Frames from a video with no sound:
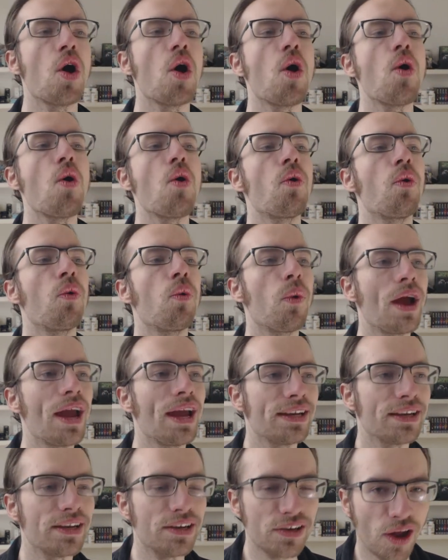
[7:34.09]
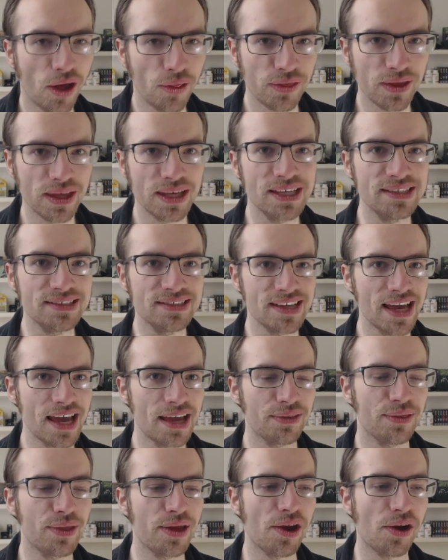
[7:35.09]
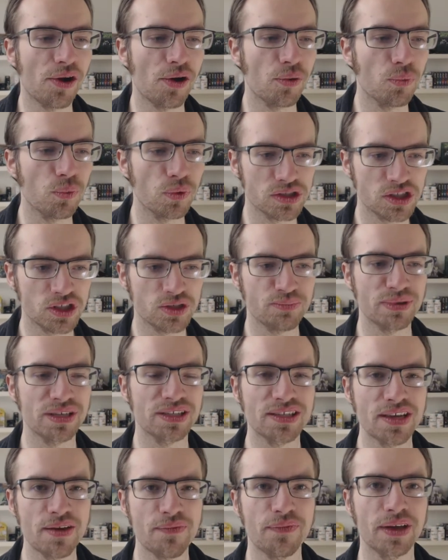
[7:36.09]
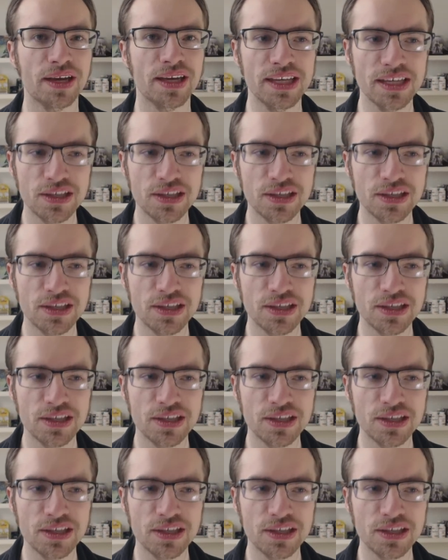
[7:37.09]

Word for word: oh wait, nothing he said there was specific.